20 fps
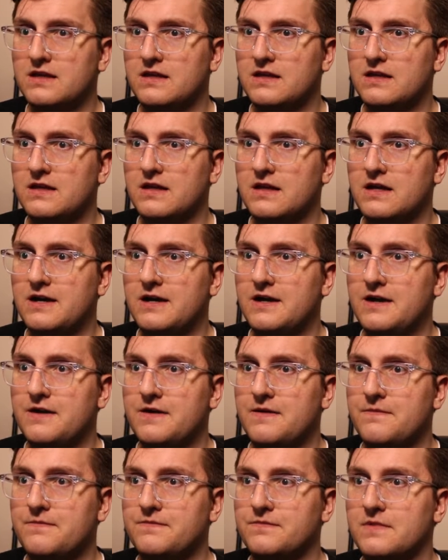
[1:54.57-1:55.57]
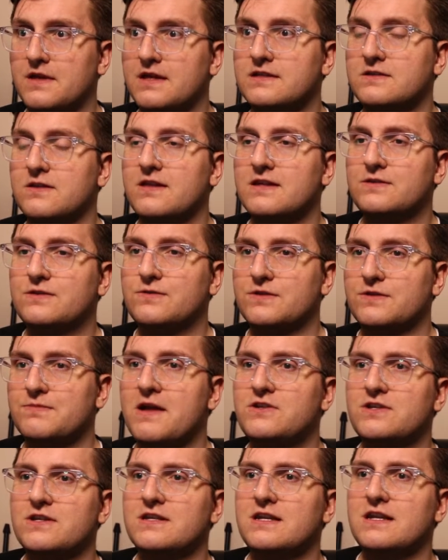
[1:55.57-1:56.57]
And so this was
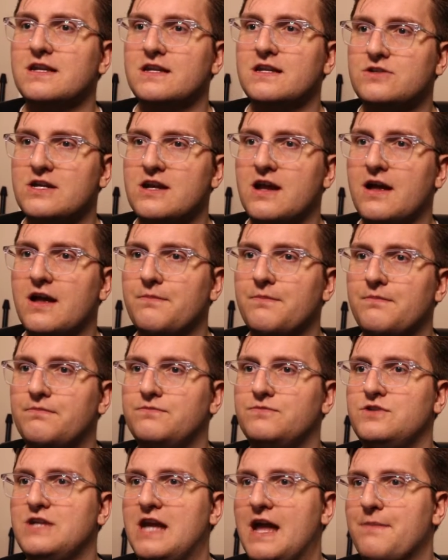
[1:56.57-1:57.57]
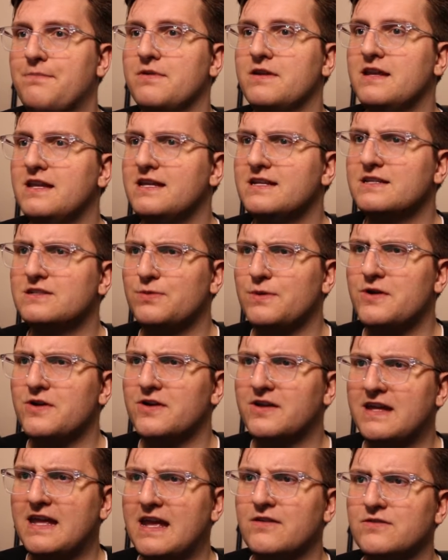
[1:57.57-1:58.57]
mentioned in a Japanese Twitter
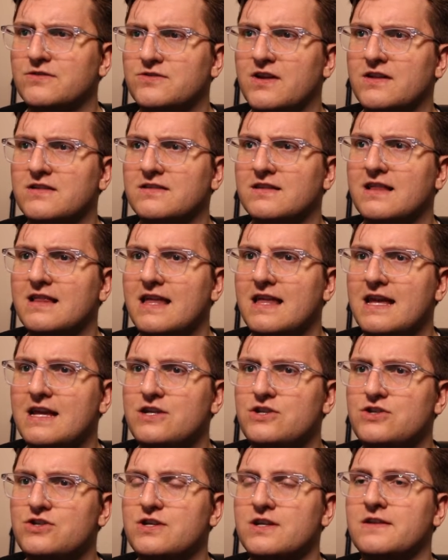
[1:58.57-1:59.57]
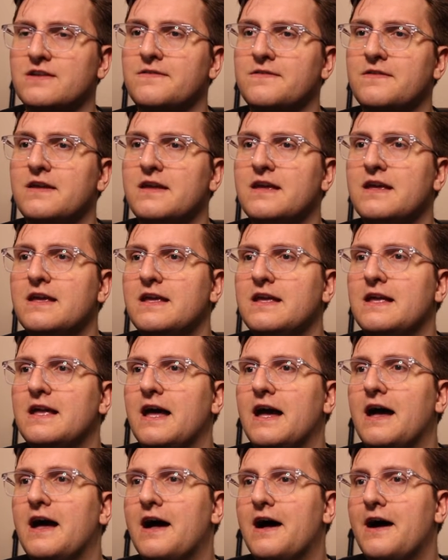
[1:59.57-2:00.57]
account translation.
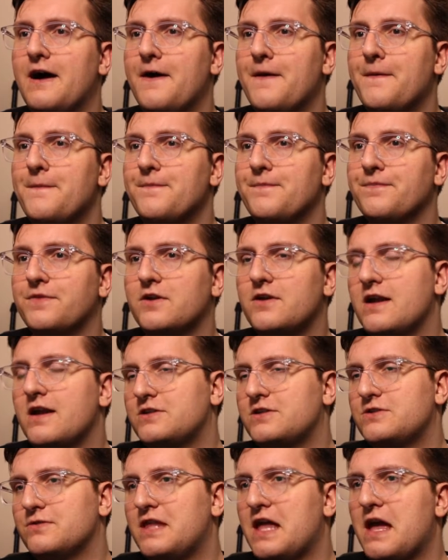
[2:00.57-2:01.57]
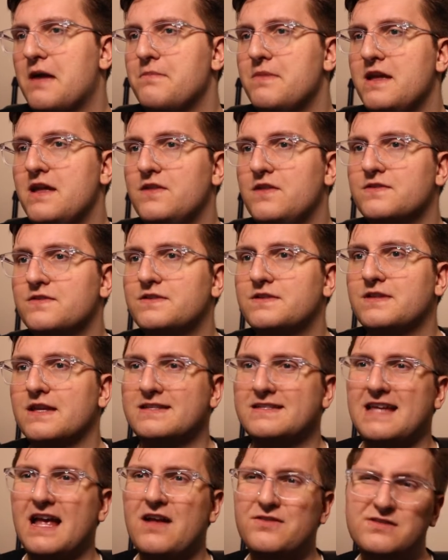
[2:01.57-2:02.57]
They're not sure what that means. It sounds